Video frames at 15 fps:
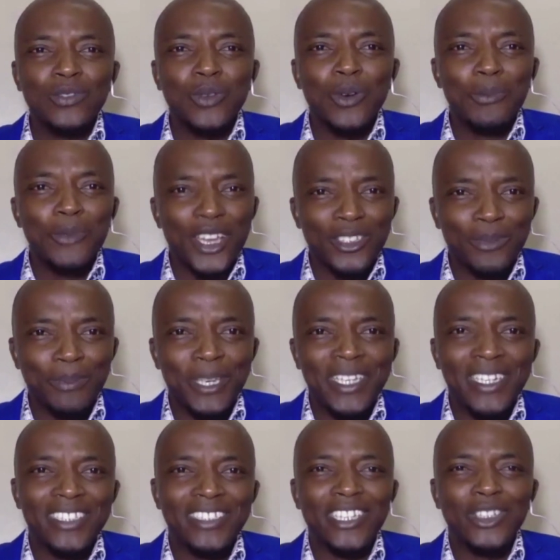from your
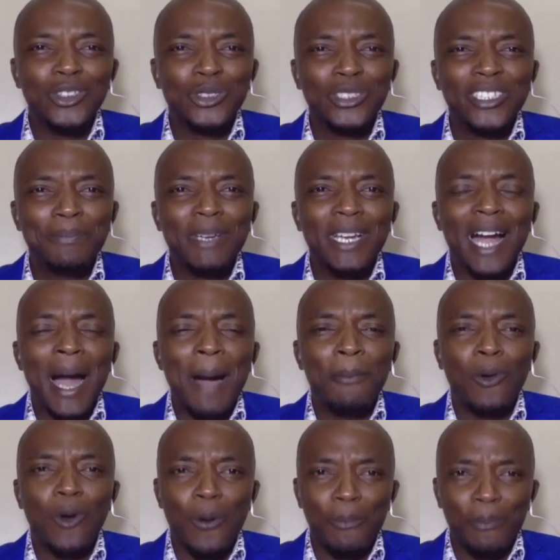spirit. You
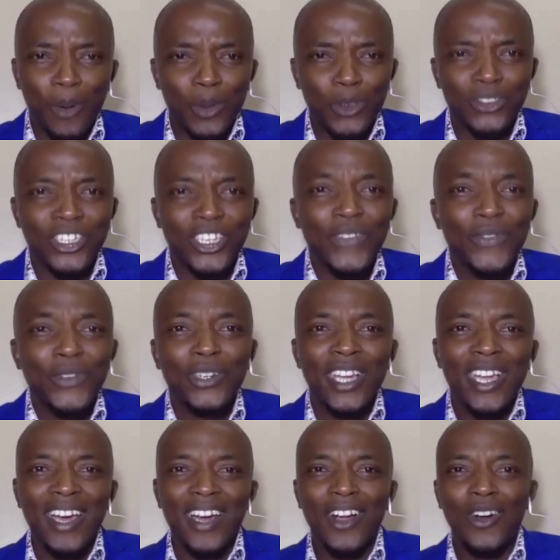become composed. If you
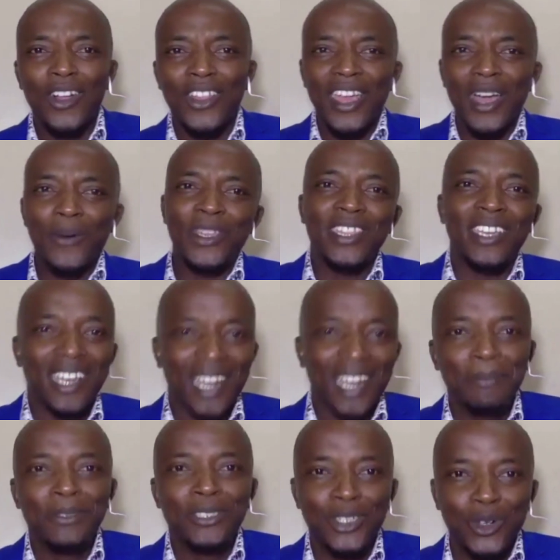go there with
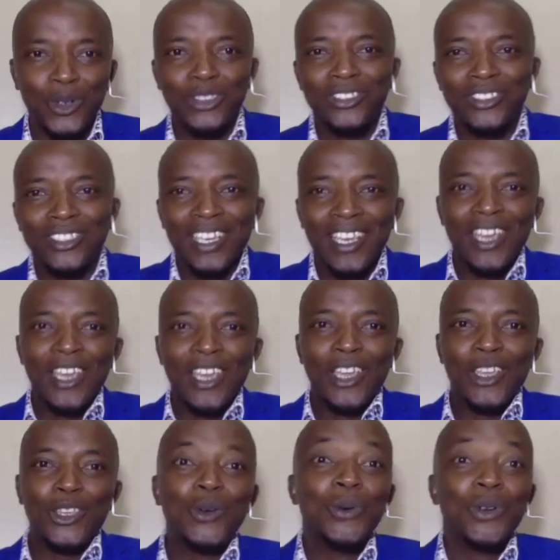crammed notes,
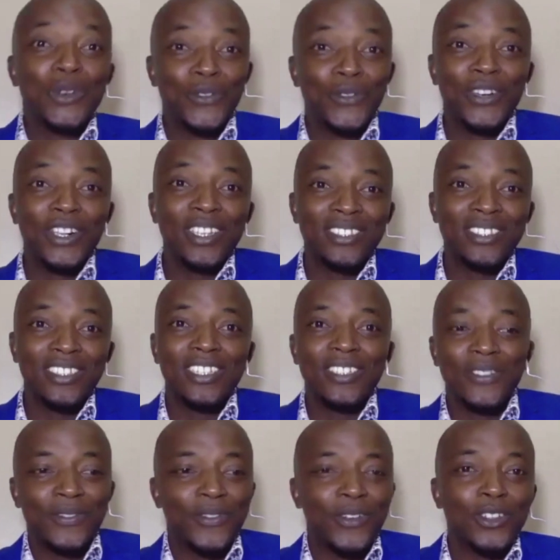you will freeze
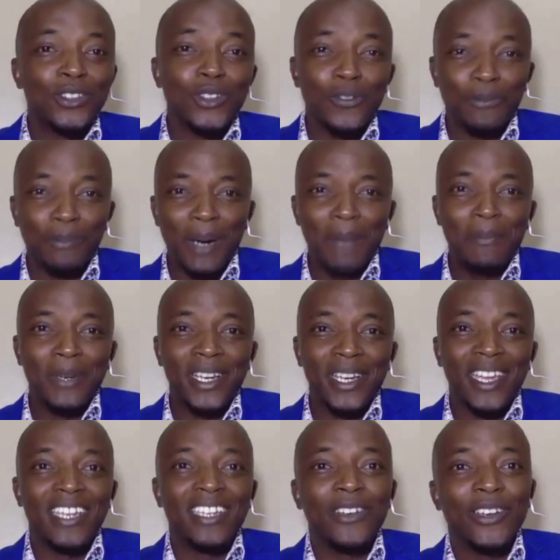in front of
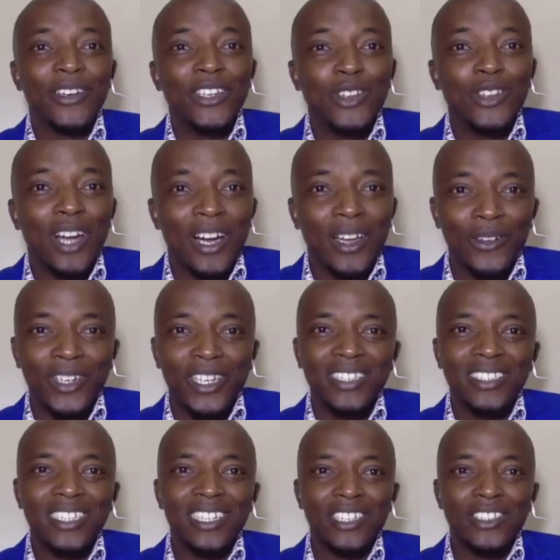public. And when you are
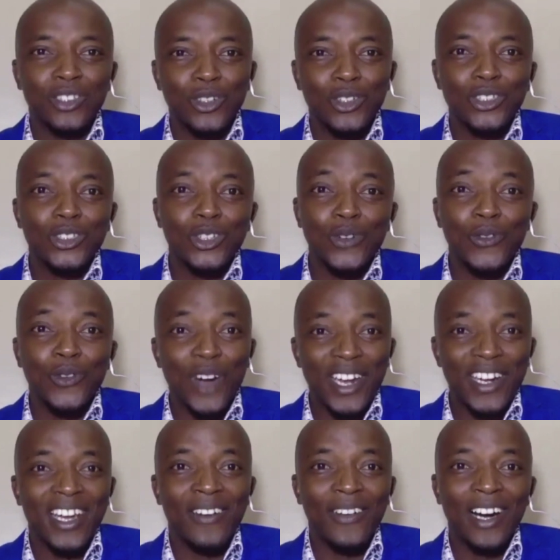allocated a slot of
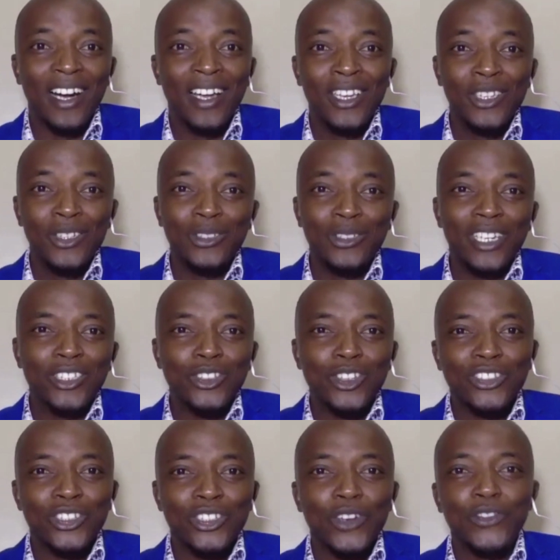1 hour, you
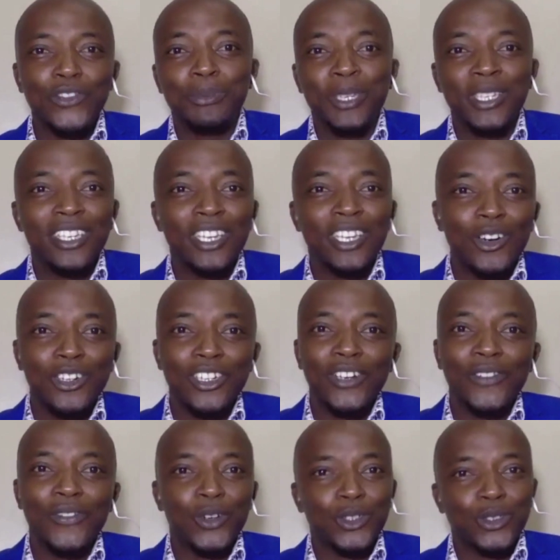get yourself speaking
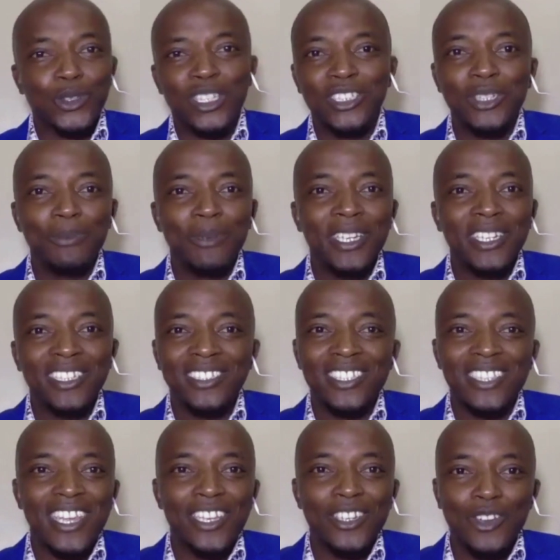only for 20
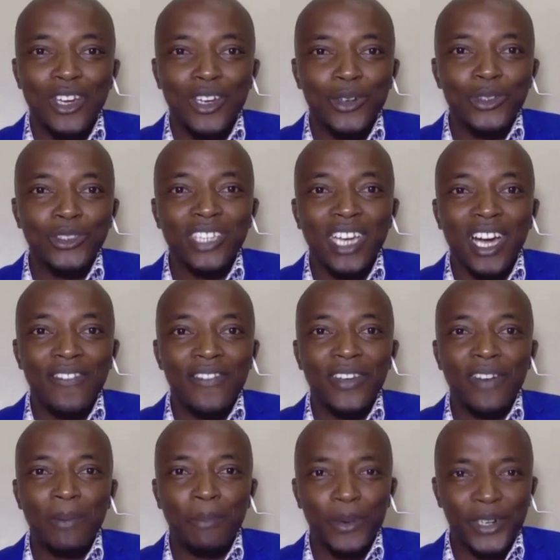minutes, then your notes have
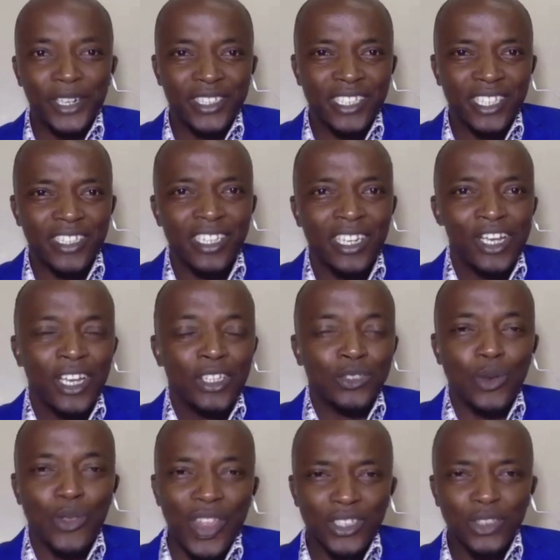evaporated.
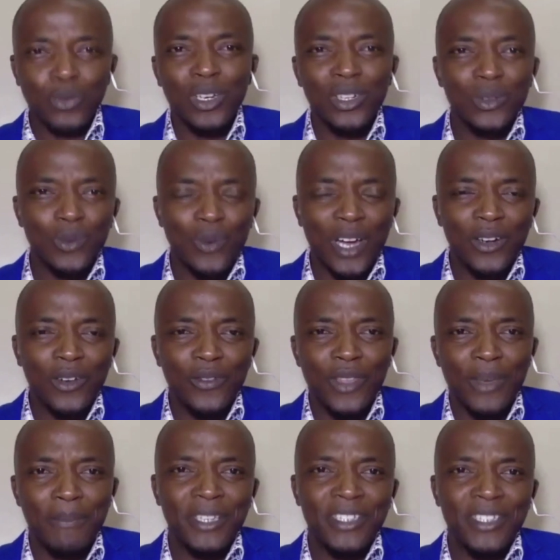So that's one of
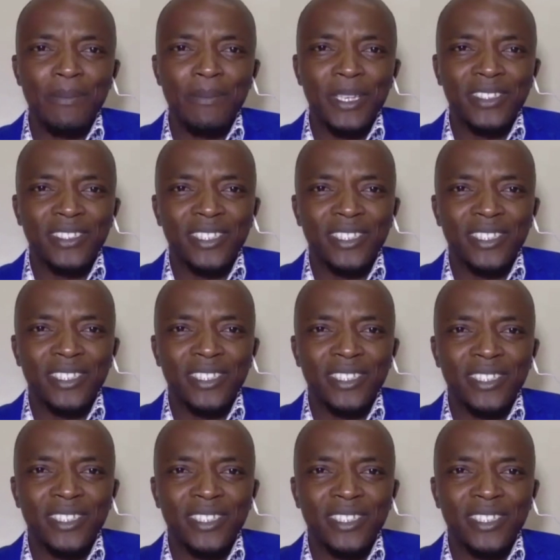the major mistakes.
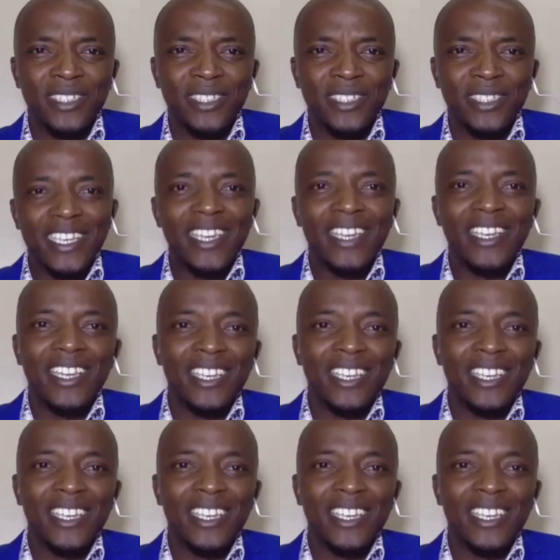The other major